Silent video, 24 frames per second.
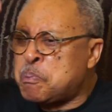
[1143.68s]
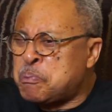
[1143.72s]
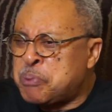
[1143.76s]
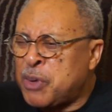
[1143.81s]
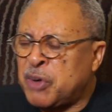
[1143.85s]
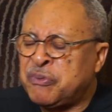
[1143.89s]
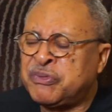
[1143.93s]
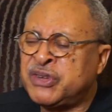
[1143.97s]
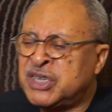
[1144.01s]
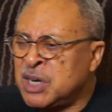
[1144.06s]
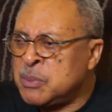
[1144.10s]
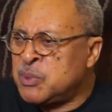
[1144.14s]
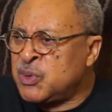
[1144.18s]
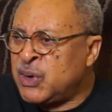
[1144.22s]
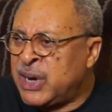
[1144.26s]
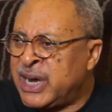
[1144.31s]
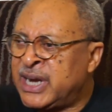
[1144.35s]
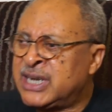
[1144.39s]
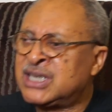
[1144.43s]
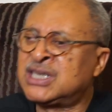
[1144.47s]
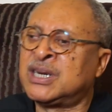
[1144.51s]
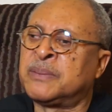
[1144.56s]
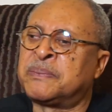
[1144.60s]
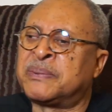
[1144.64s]
profitable
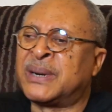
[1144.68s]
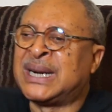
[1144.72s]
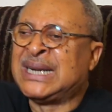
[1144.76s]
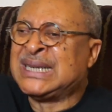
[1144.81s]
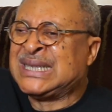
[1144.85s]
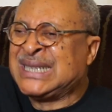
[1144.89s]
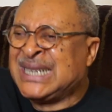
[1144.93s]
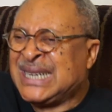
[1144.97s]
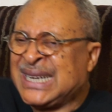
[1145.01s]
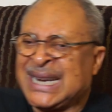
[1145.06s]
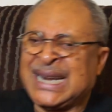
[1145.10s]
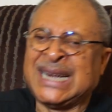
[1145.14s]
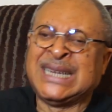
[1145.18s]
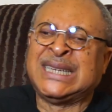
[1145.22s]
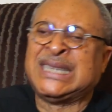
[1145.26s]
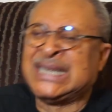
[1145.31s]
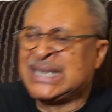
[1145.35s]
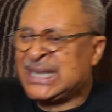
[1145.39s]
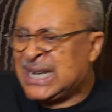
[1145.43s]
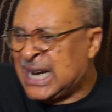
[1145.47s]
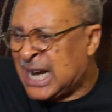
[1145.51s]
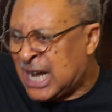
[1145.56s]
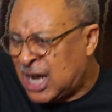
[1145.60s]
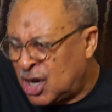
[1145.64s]
enterprise in
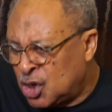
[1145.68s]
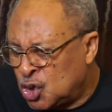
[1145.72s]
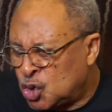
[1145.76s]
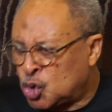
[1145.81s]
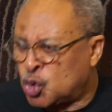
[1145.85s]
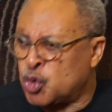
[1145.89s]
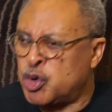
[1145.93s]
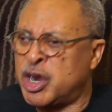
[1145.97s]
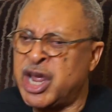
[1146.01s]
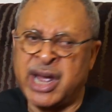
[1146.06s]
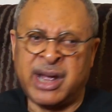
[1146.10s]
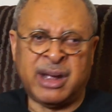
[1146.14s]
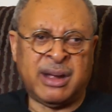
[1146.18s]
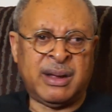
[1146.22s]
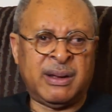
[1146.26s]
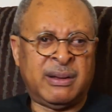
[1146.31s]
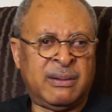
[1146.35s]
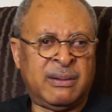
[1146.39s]
Nigeria today.